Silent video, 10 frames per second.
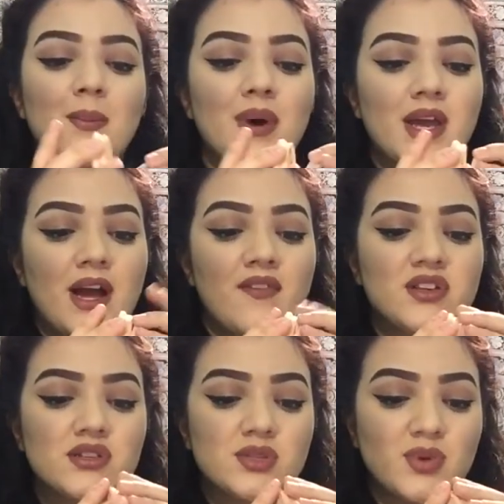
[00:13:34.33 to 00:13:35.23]
But yeah,
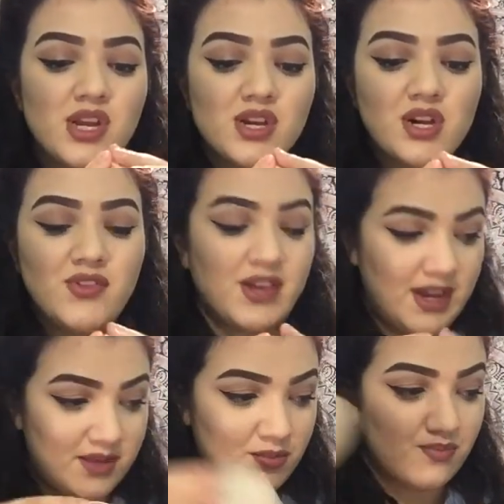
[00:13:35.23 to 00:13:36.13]
this was pretty good. Like, I
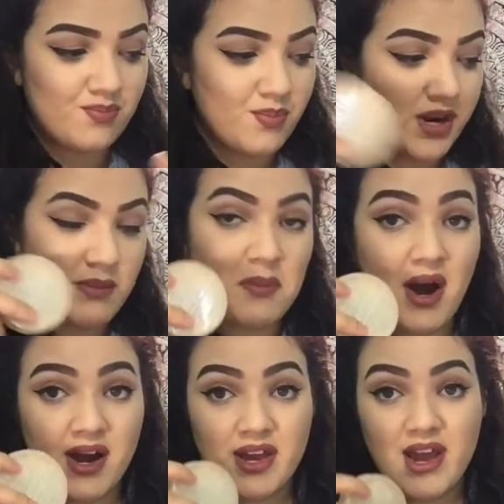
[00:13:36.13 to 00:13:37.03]
can put it in my
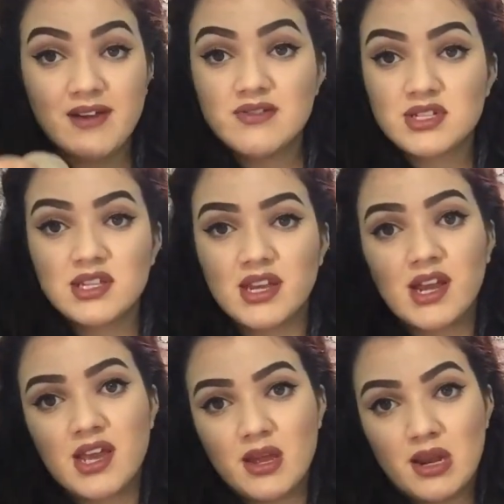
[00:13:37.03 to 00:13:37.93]
pocket. Obviously, like, I
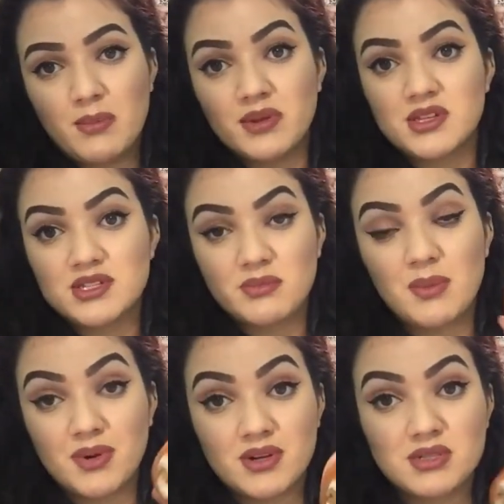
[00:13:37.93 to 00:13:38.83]
can't not put this in my
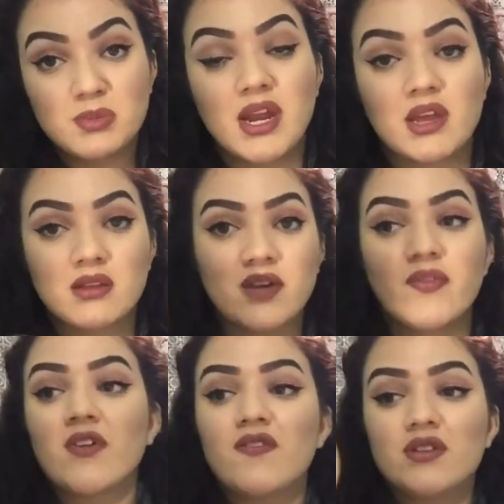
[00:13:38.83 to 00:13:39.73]
purse, but I can
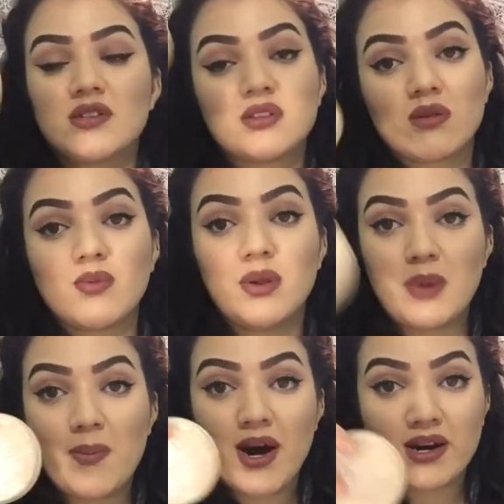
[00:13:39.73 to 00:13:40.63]
definitely fit this in one of
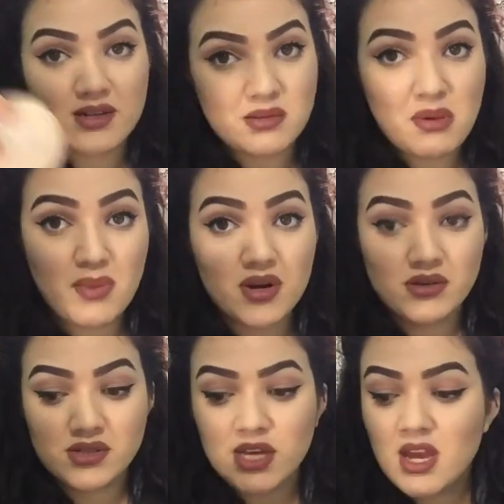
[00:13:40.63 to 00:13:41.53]
my pockets of my
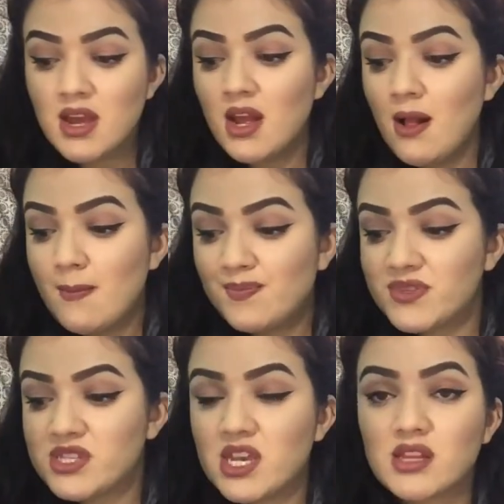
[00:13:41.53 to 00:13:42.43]
purse.
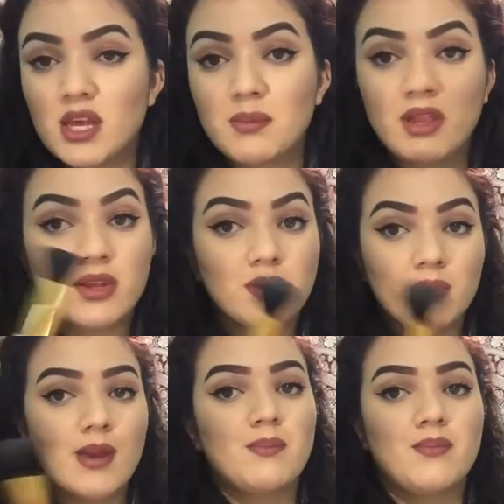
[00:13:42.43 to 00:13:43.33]
Take like my little
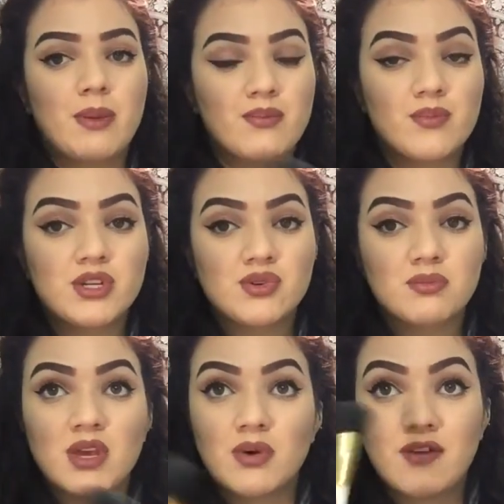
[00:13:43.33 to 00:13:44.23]
like brush with
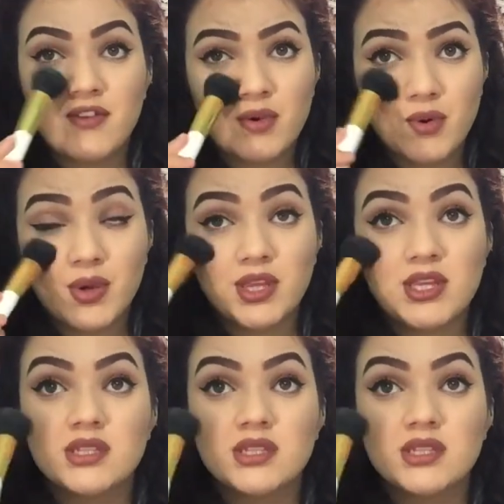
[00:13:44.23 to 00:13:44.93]
me when I feel oily.